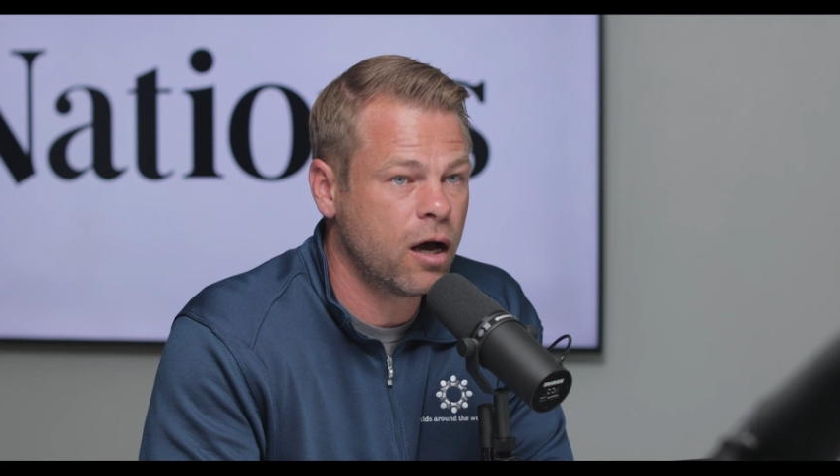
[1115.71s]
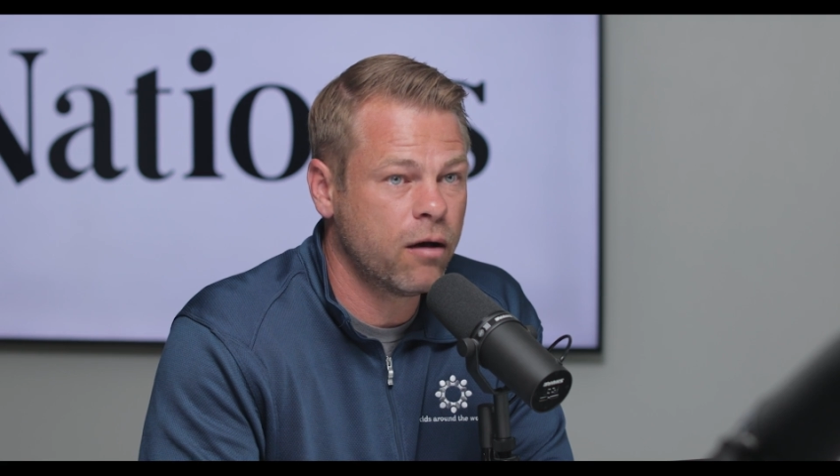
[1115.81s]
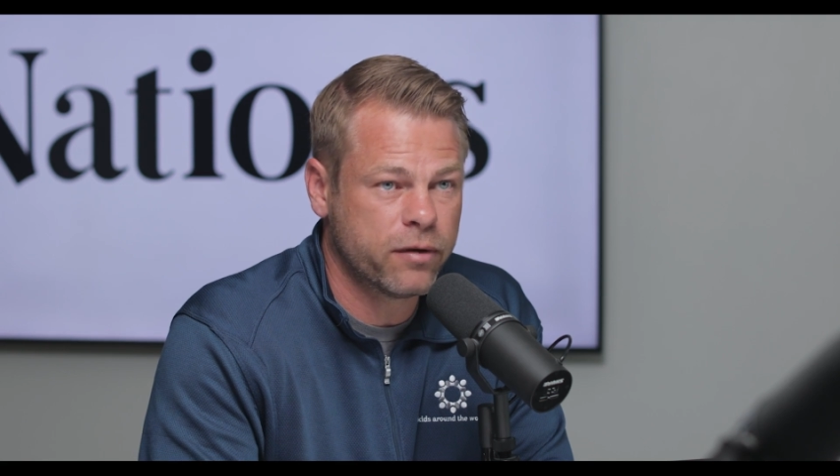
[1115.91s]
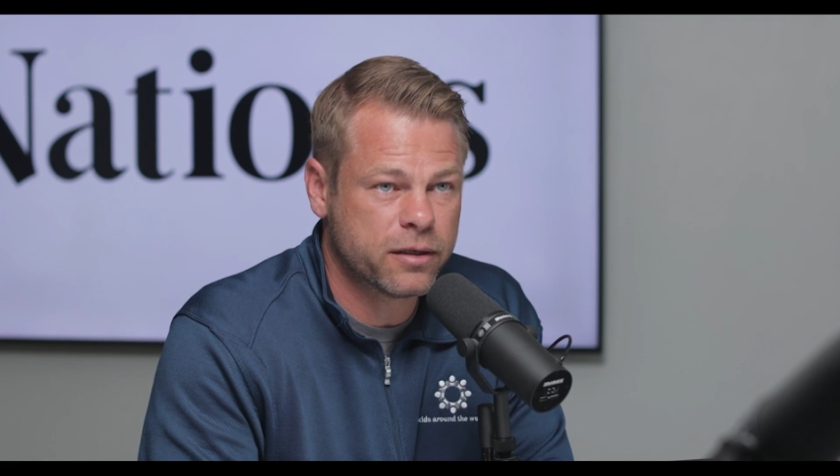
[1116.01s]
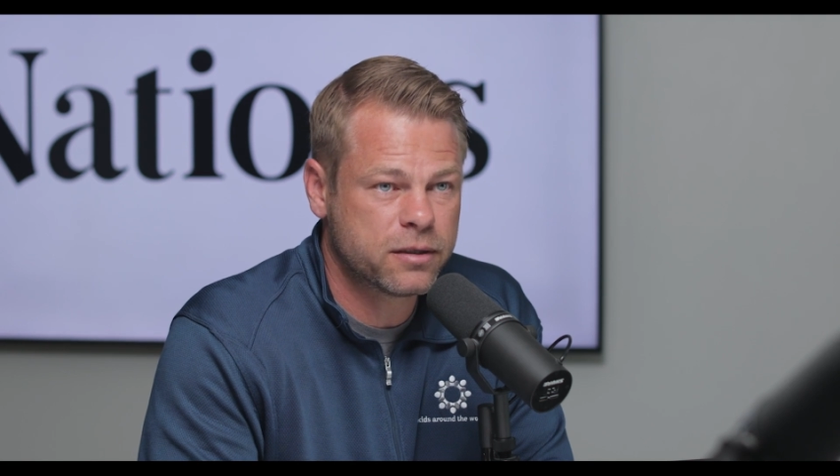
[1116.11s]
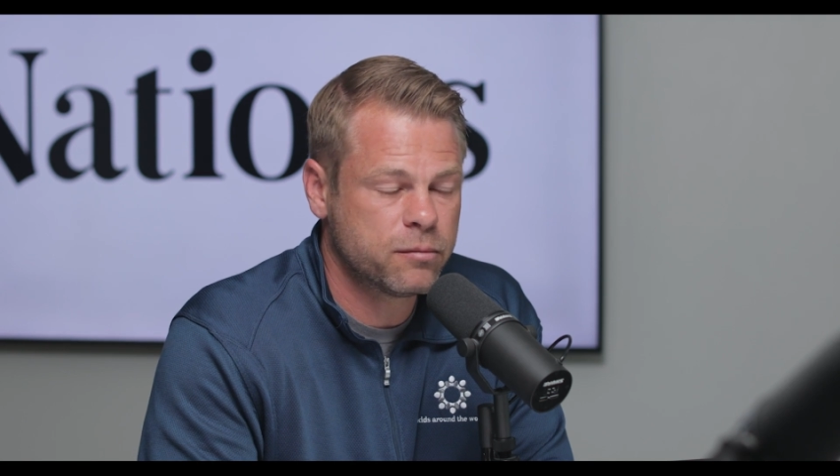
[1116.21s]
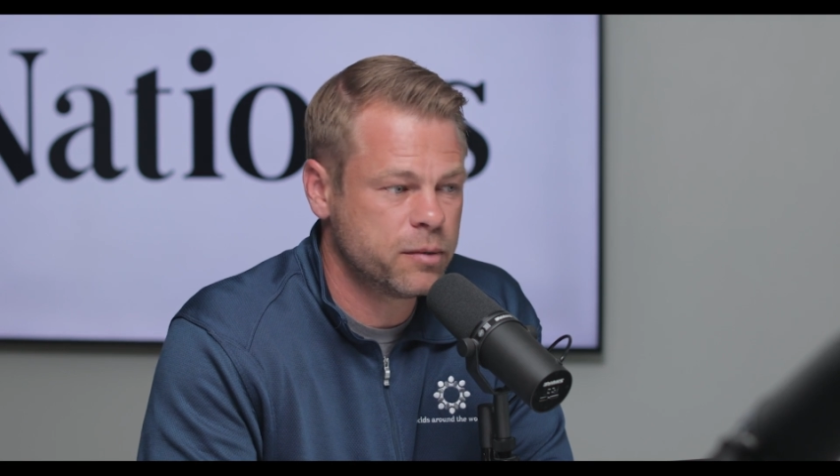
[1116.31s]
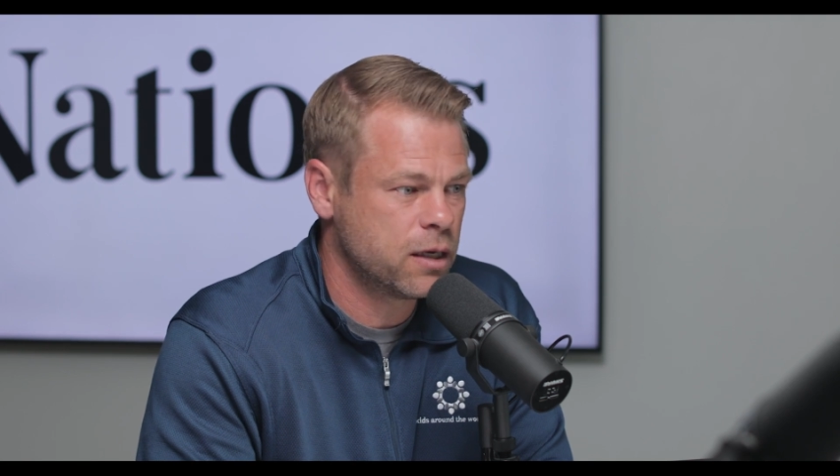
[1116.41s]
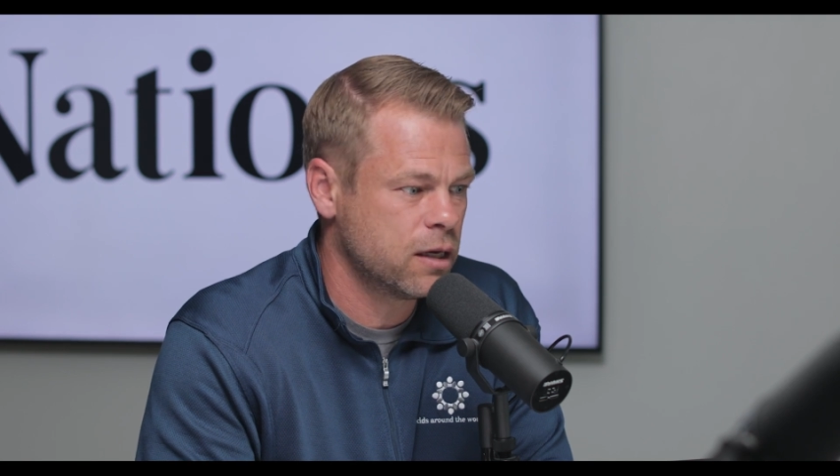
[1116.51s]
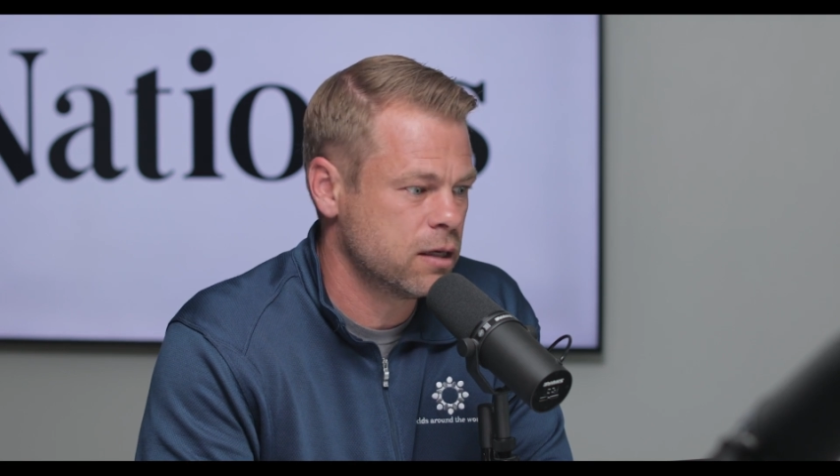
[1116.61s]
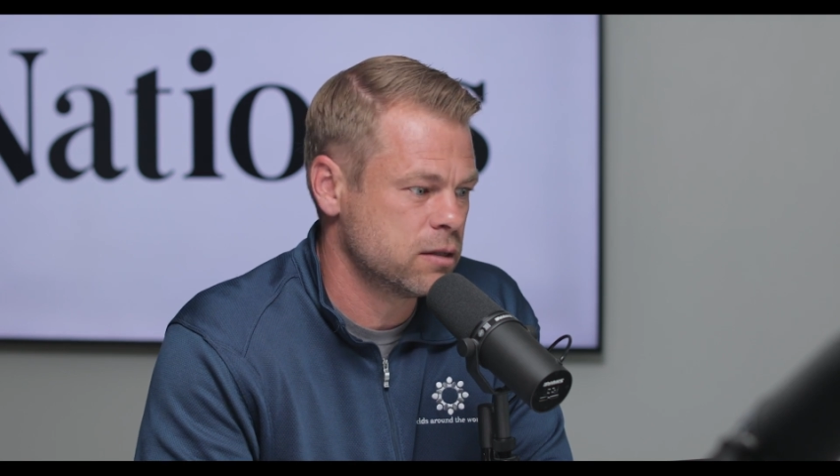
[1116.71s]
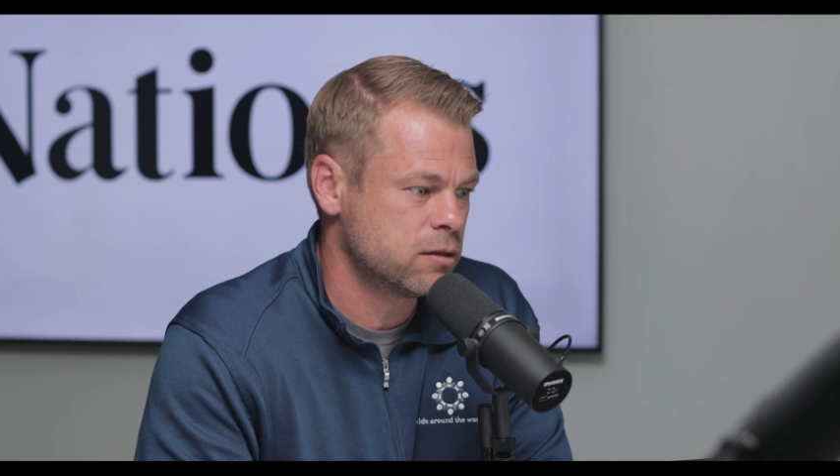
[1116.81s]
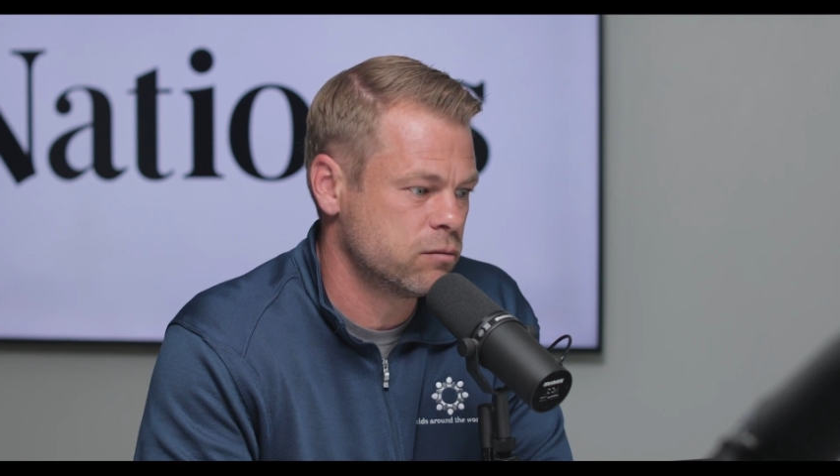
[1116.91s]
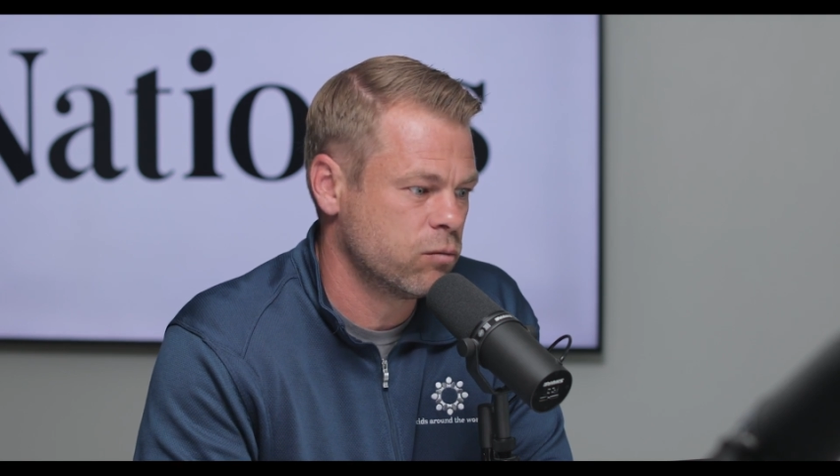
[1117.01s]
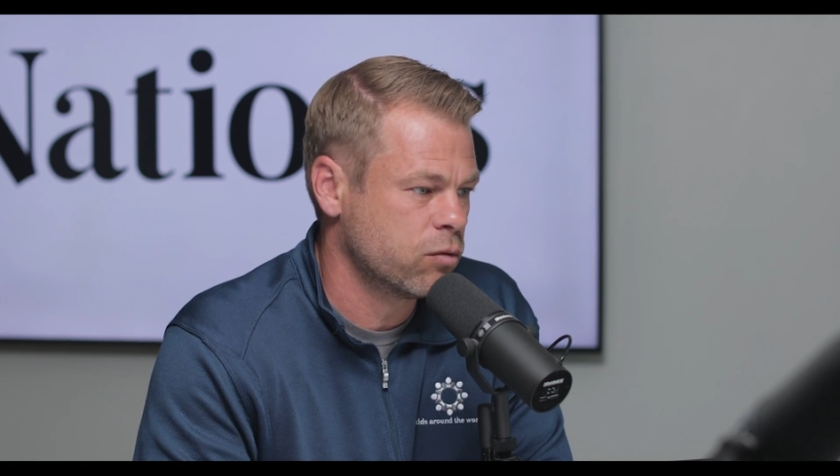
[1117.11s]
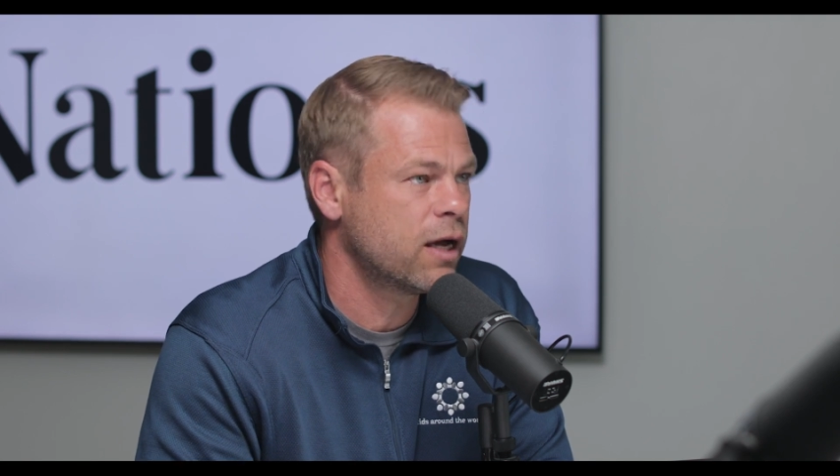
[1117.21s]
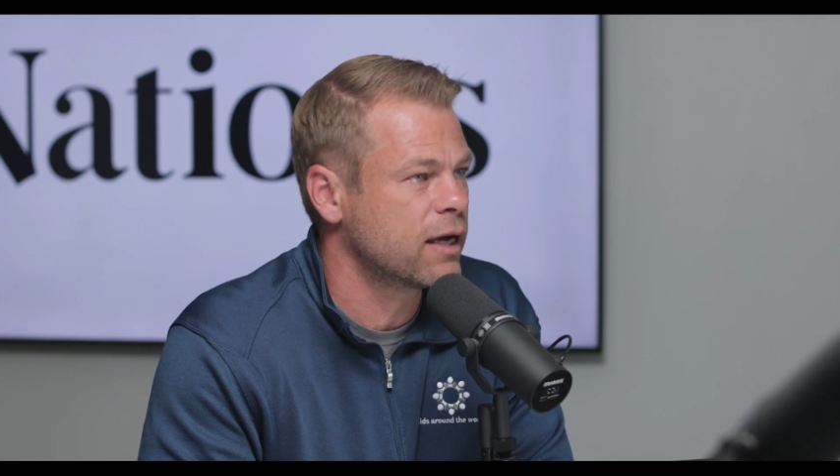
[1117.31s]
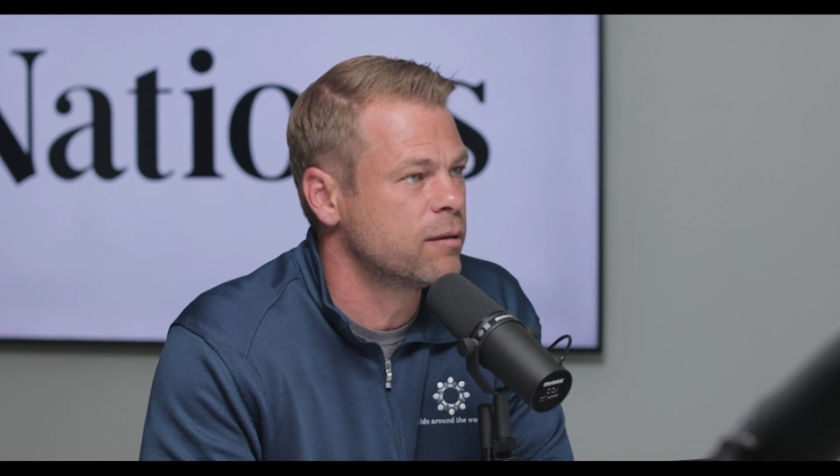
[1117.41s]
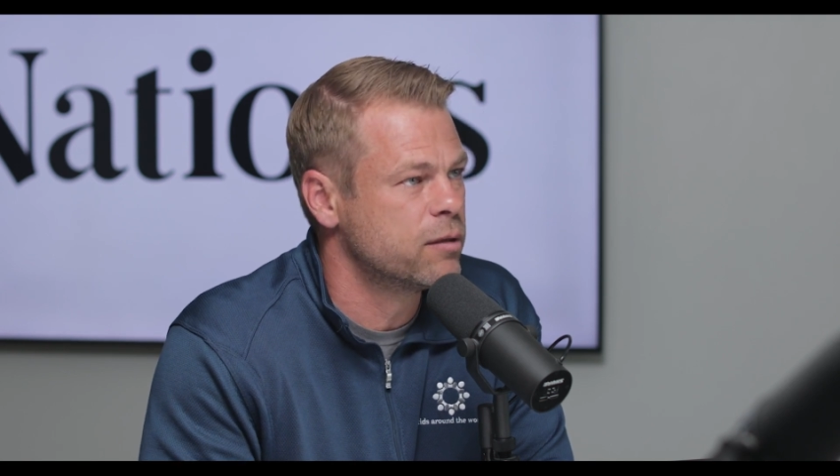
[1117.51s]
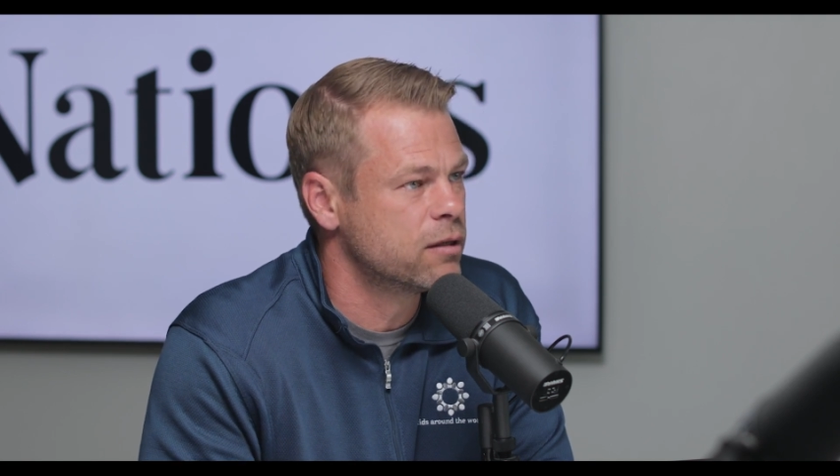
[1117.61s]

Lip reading: of it because we're not going to